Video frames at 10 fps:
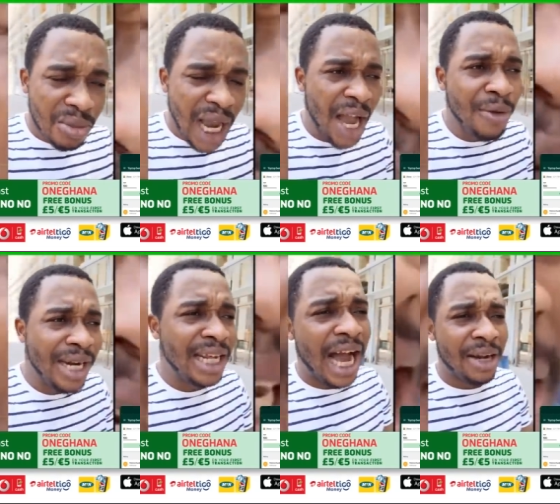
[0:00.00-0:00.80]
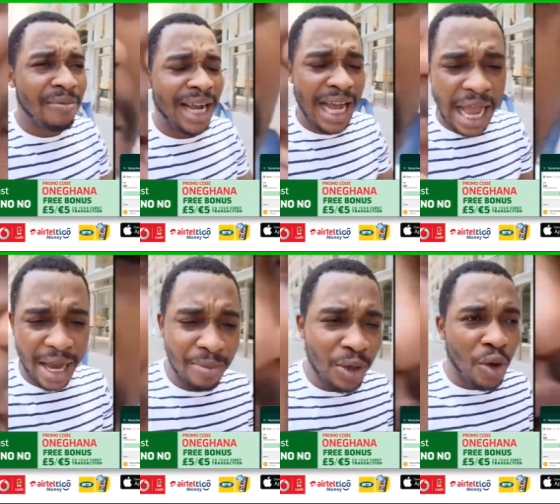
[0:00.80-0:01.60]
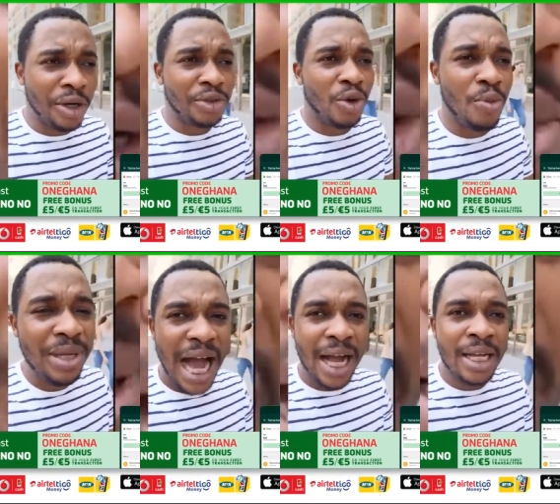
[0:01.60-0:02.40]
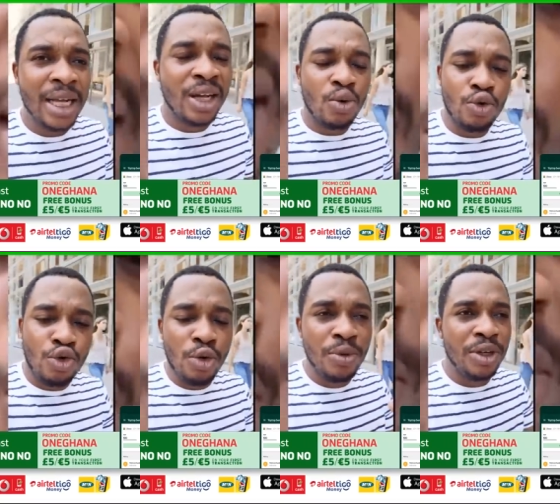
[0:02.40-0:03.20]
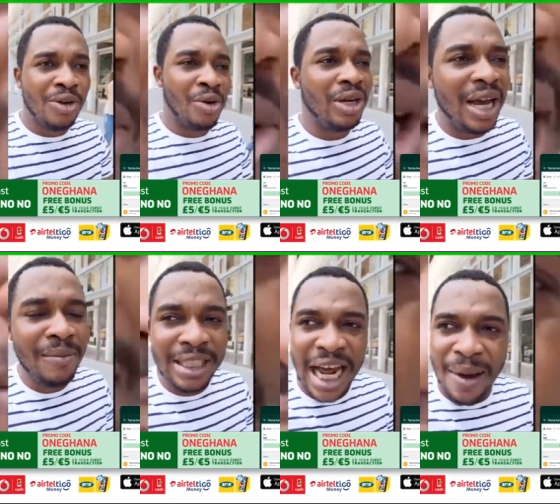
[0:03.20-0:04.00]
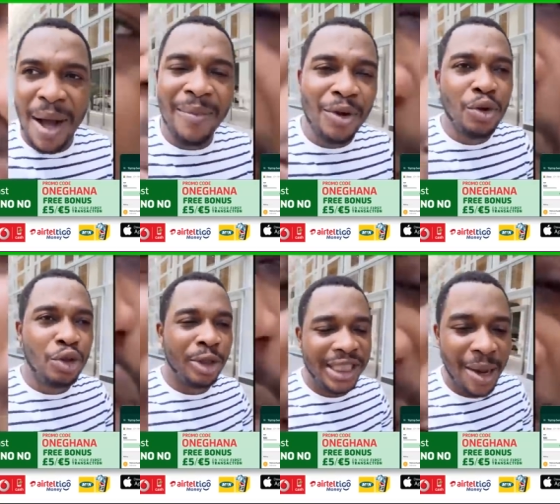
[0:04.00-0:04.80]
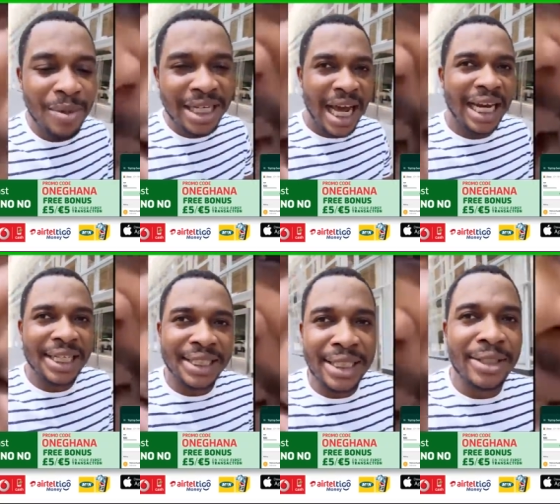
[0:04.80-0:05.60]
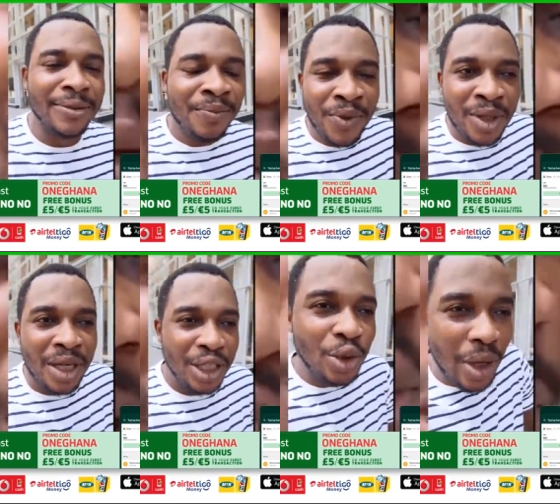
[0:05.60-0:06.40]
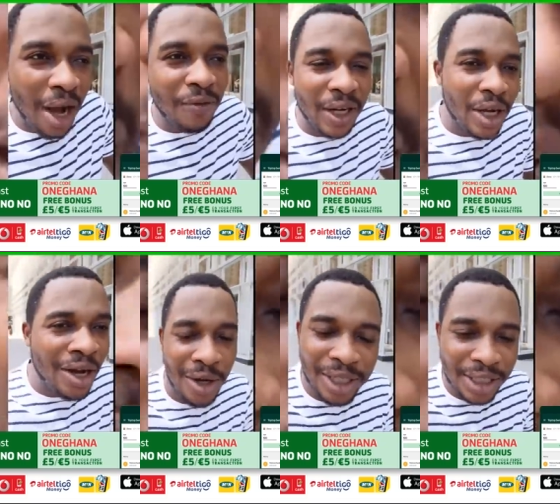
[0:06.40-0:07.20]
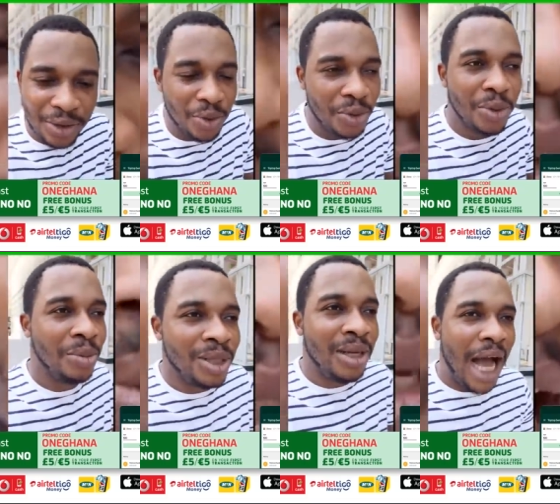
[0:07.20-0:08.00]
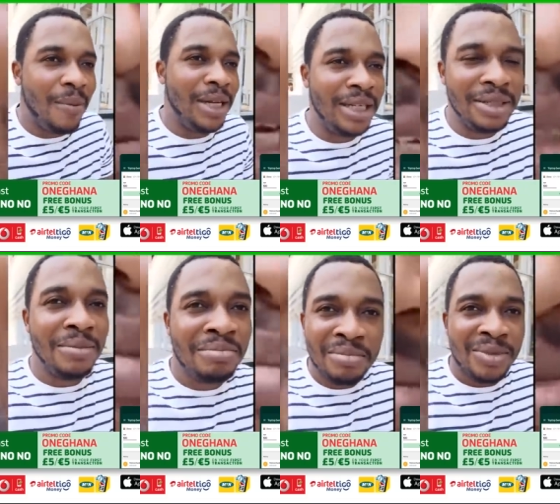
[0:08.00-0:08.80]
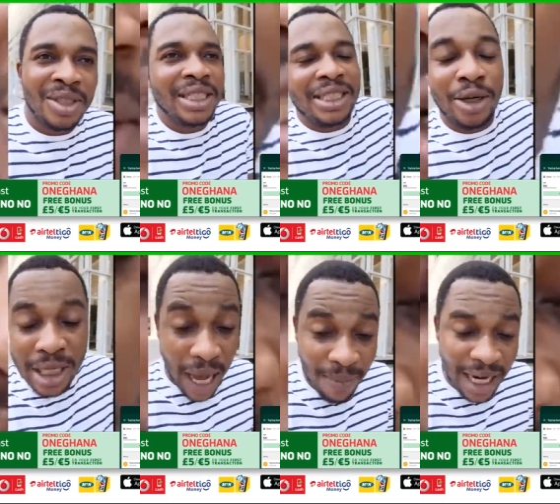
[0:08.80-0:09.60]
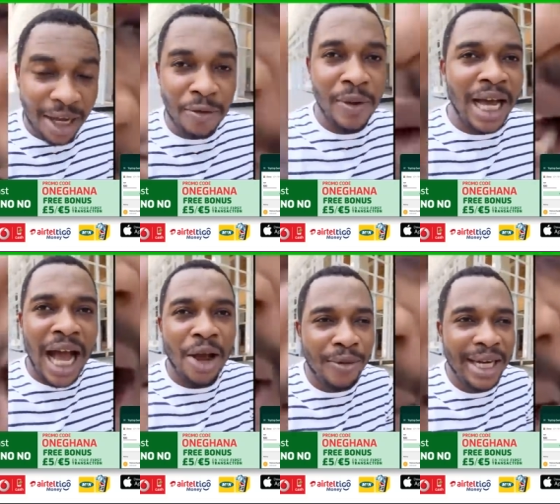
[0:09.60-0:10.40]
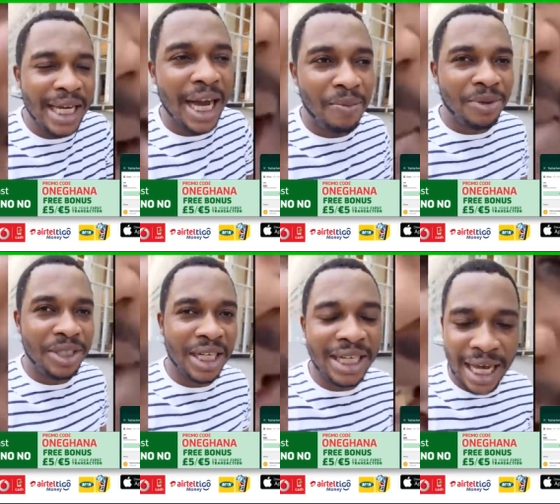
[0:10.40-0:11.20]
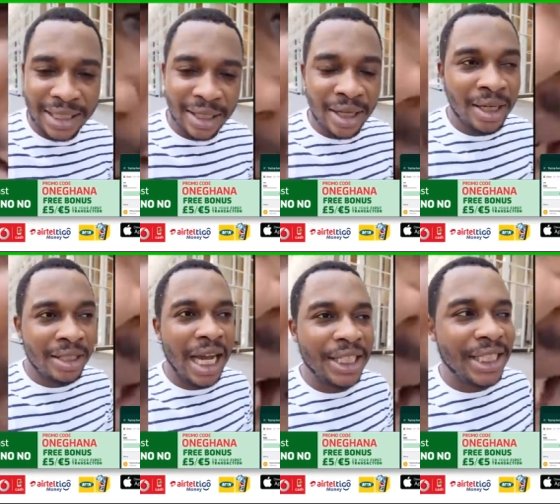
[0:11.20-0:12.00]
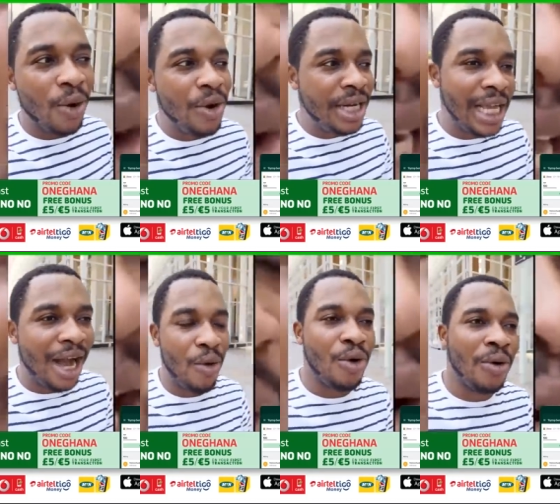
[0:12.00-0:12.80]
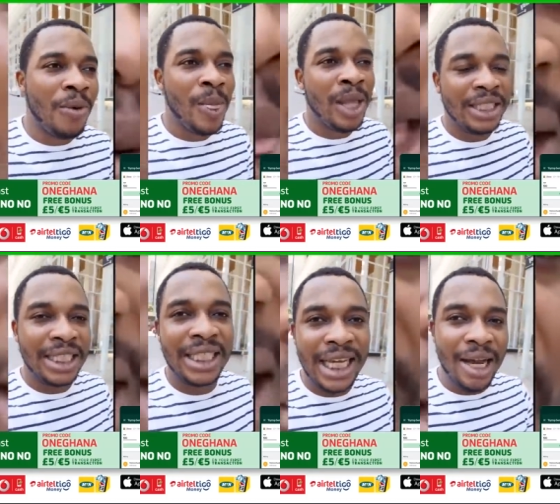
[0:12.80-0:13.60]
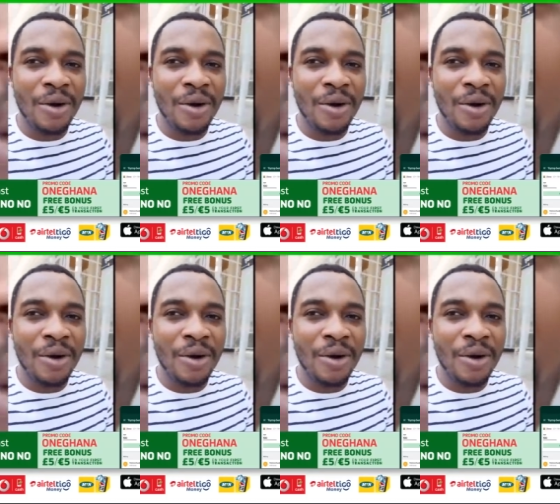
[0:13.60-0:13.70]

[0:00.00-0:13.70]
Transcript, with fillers: I really admire her because Obia utrumu ne ho na nyina ba begu social media na still you have the courage to. I mean. Still come life now. I really appreciate that. That show niya ono chesi ya